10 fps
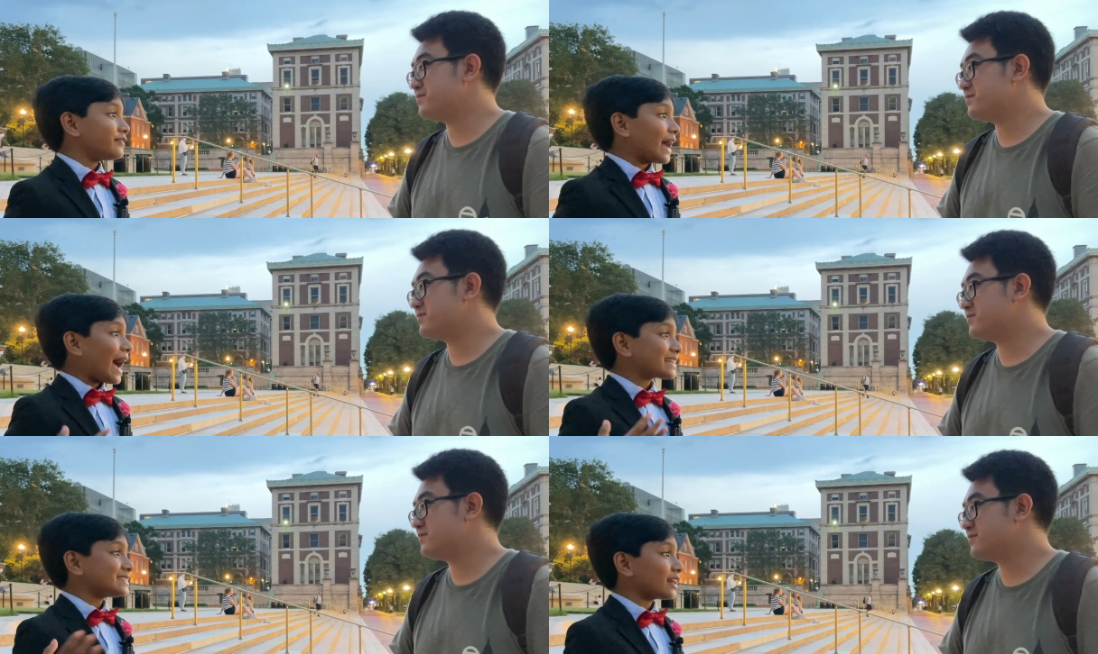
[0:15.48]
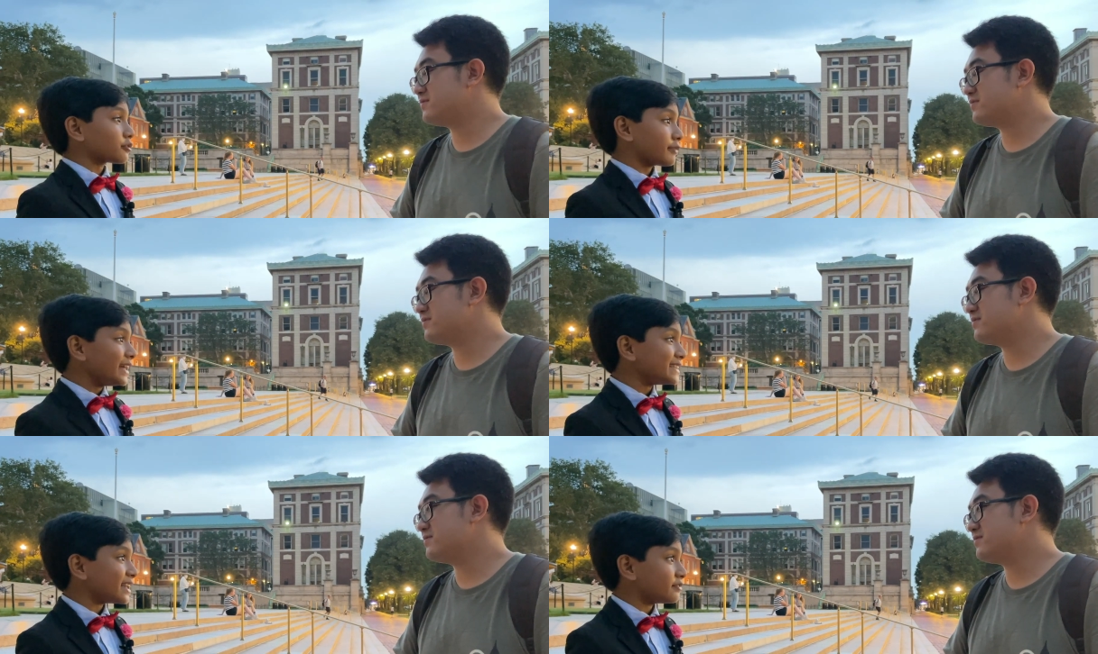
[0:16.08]
Speaker 1: the
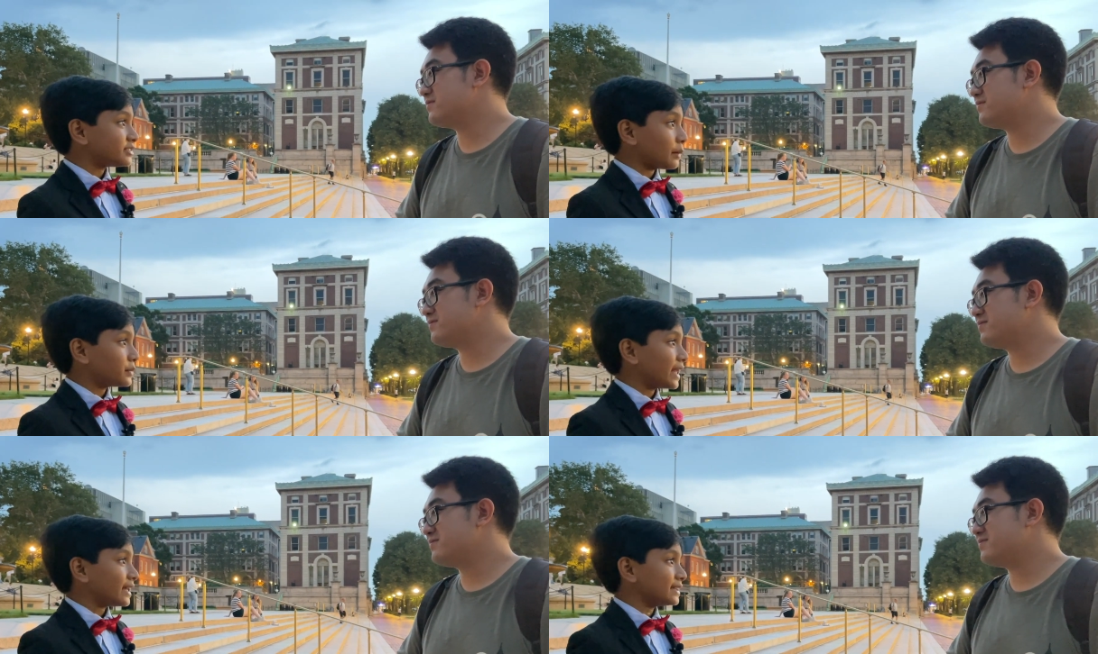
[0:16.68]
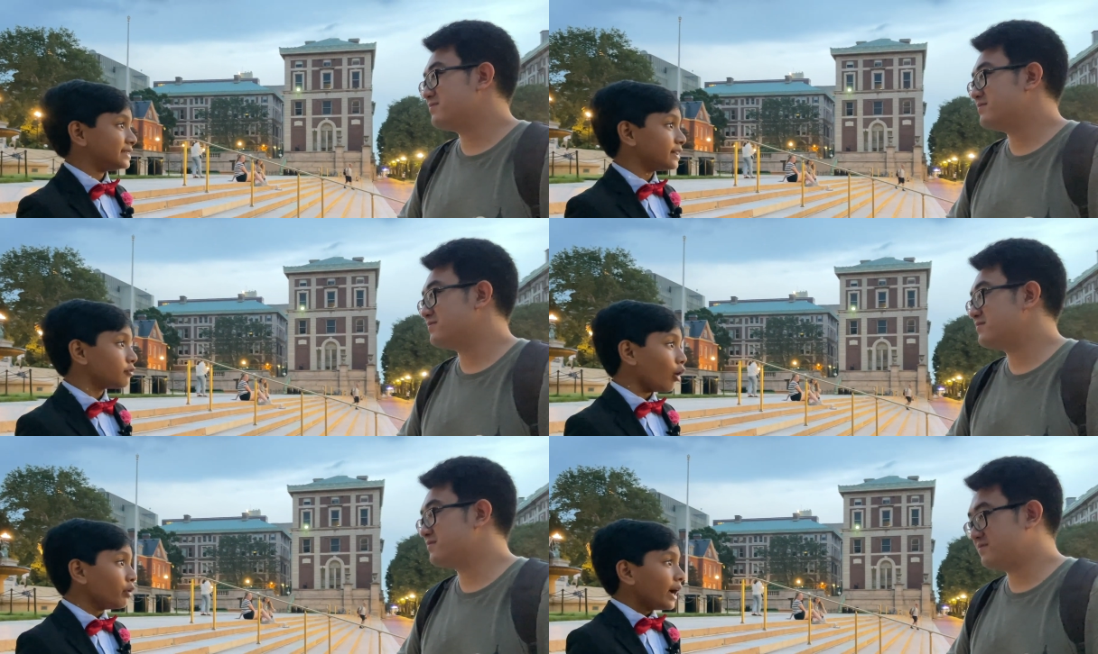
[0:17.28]
acceleration of something is
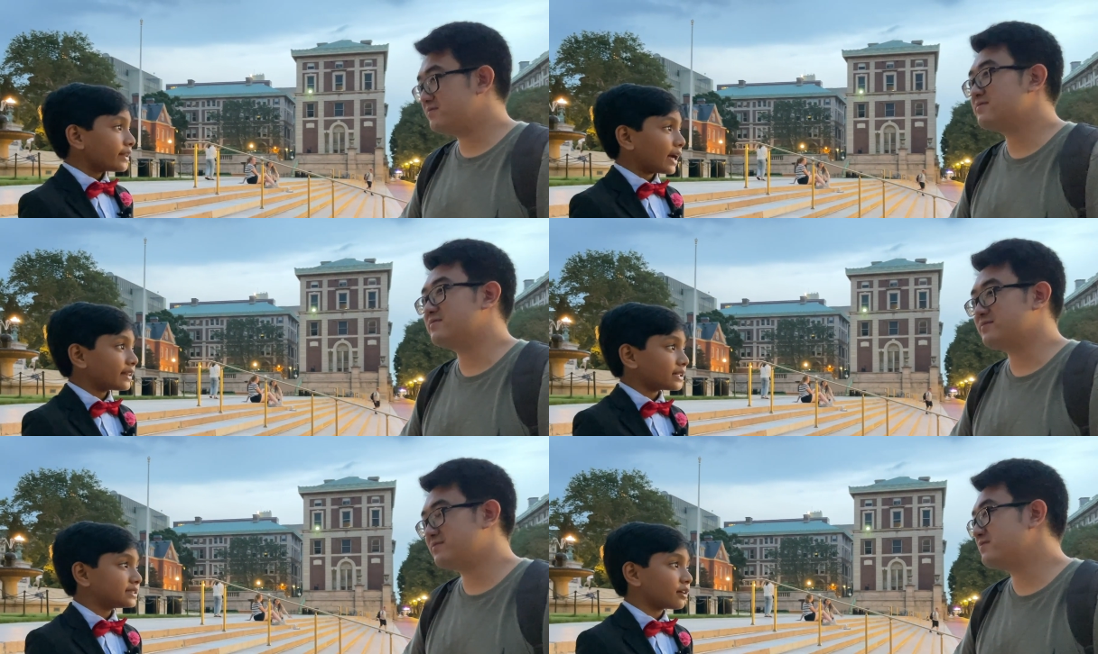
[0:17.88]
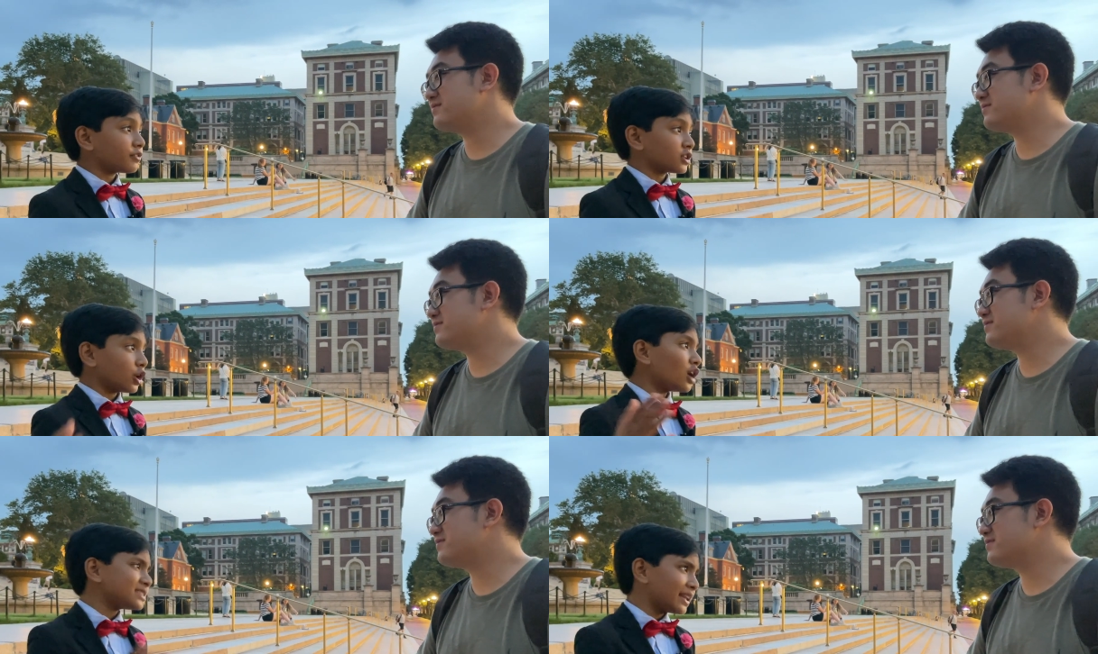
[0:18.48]
zero, then does the
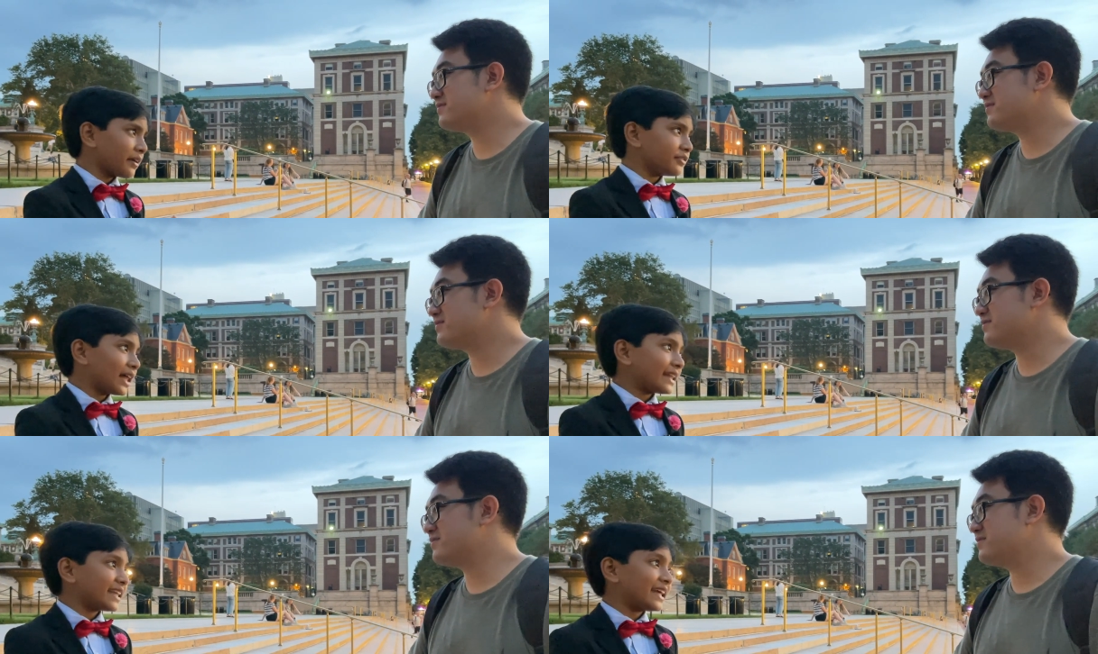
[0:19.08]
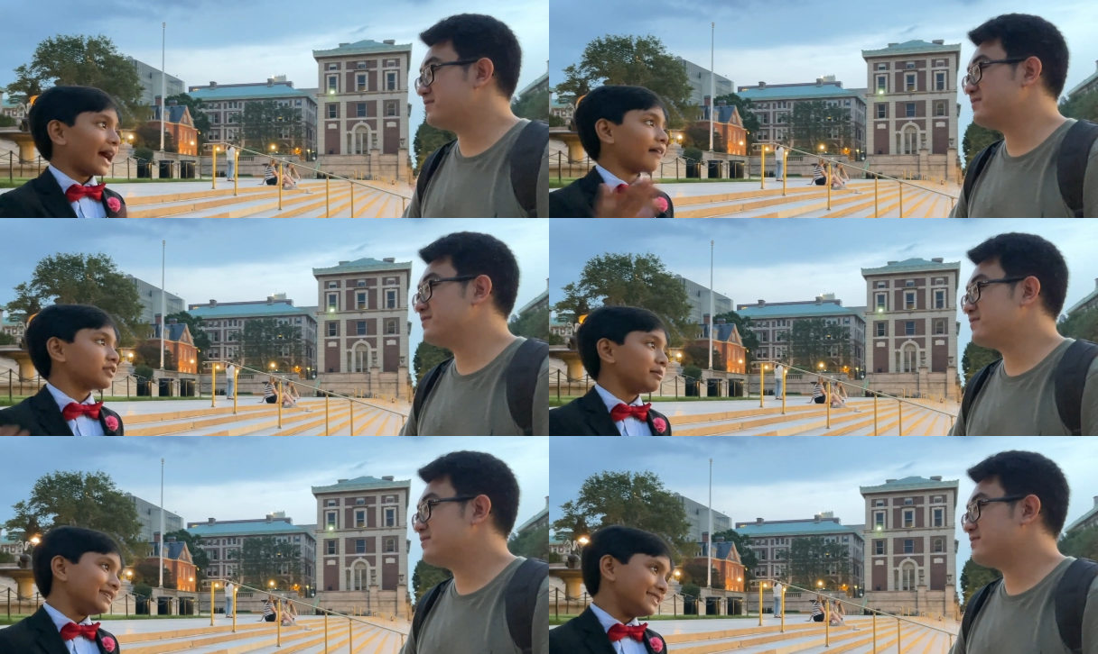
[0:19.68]
velocity of that thing have
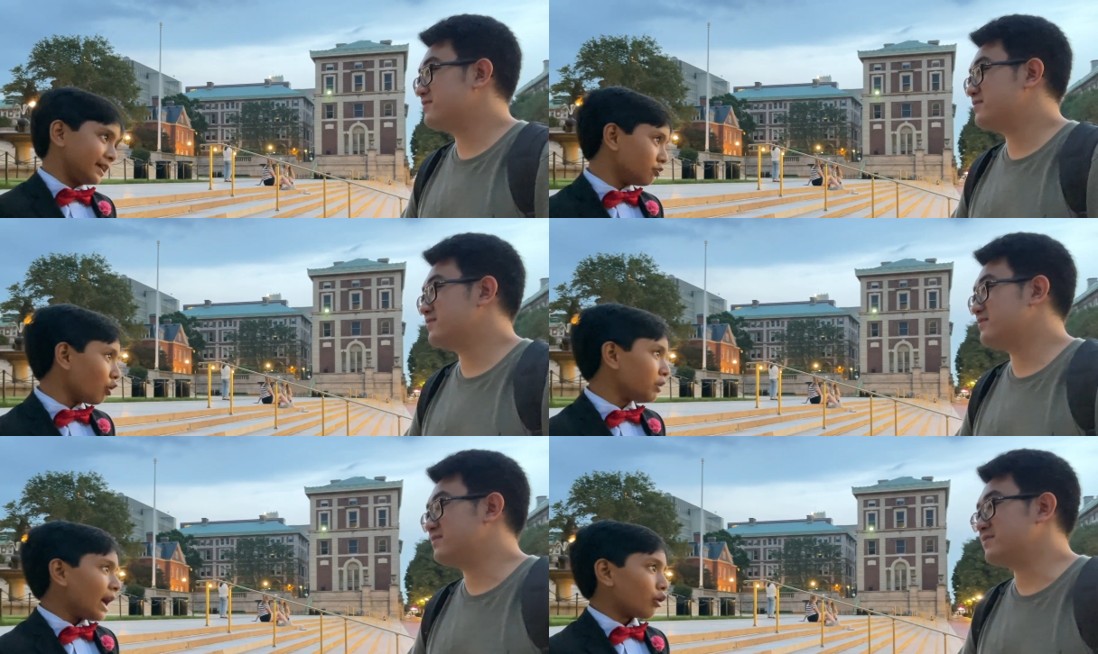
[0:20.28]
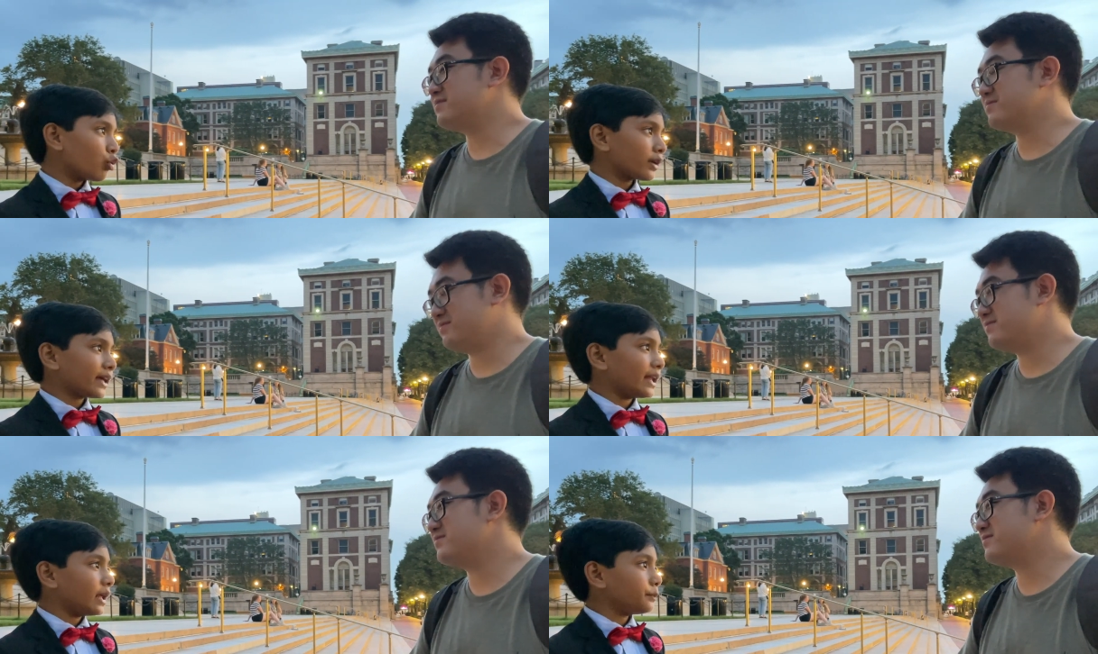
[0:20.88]
to be zero, or
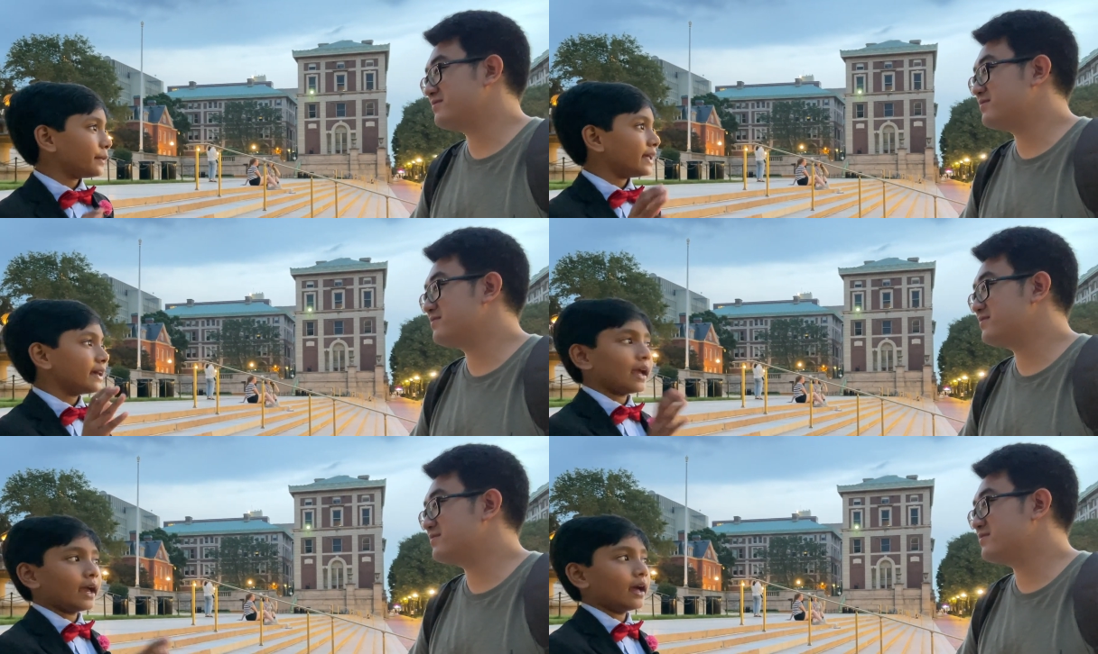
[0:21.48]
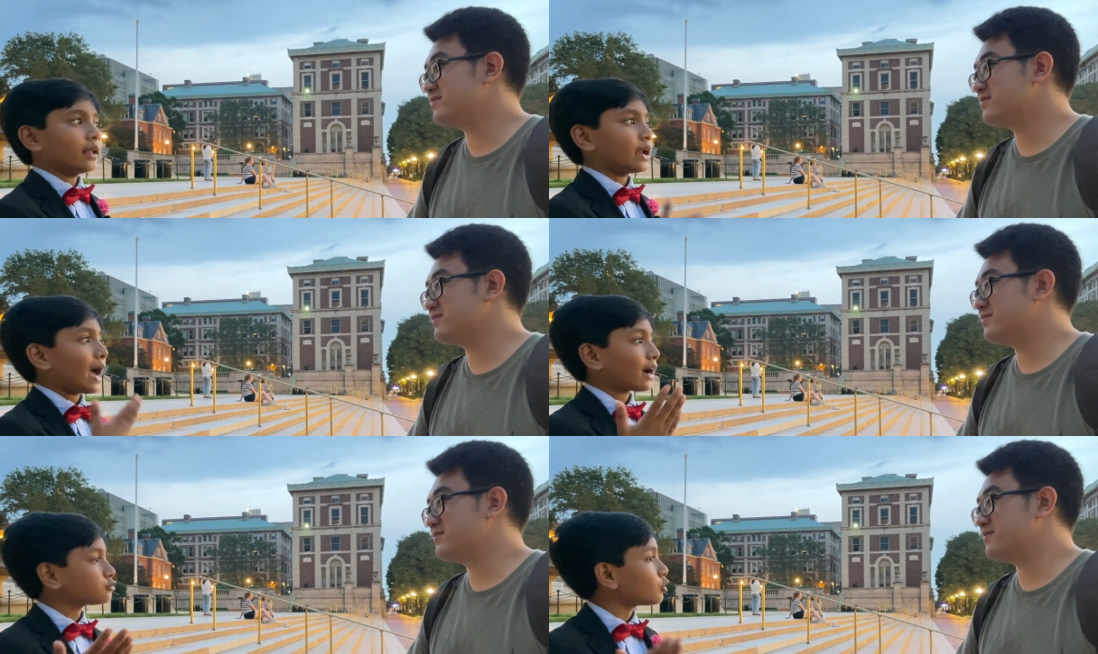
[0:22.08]
can it be an
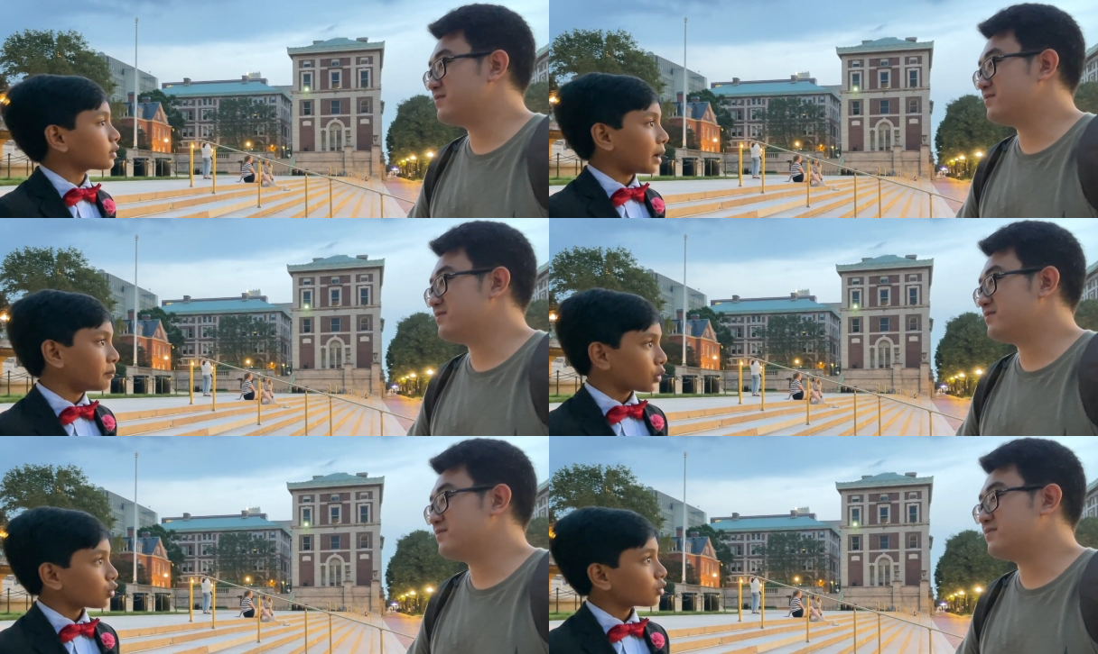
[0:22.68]
actual number?